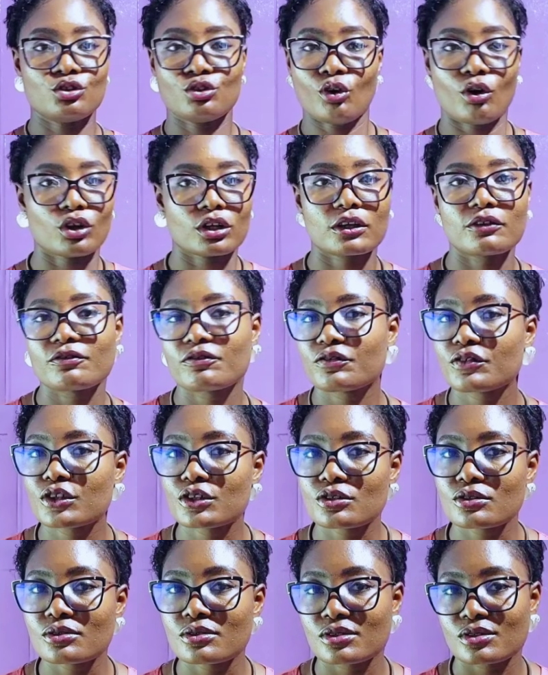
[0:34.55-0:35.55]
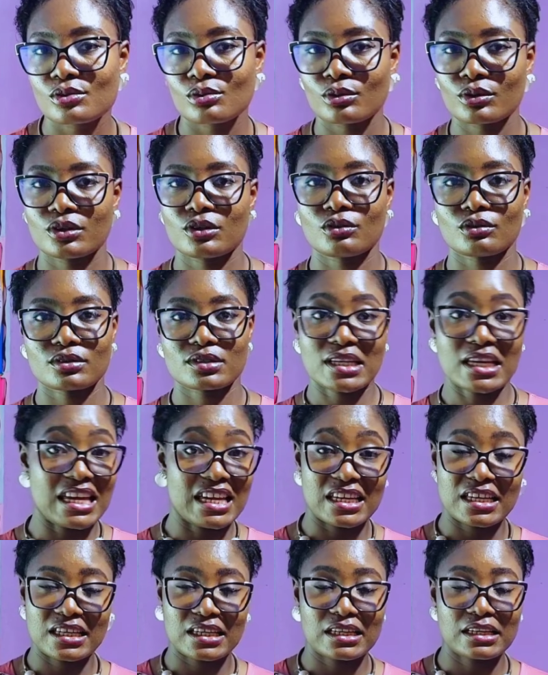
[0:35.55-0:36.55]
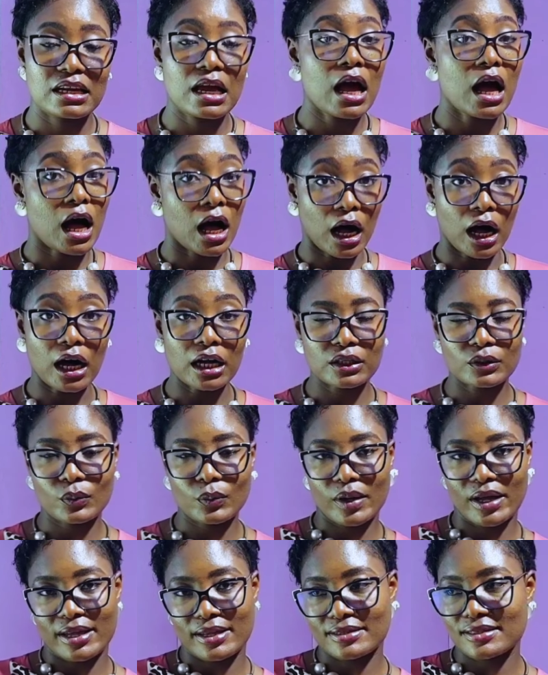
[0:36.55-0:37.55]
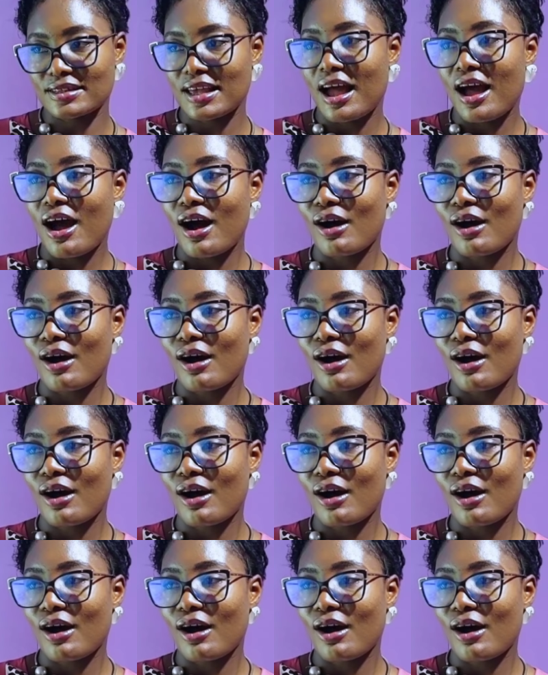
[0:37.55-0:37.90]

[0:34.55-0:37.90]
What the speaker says: not confused or you're not taken unawares.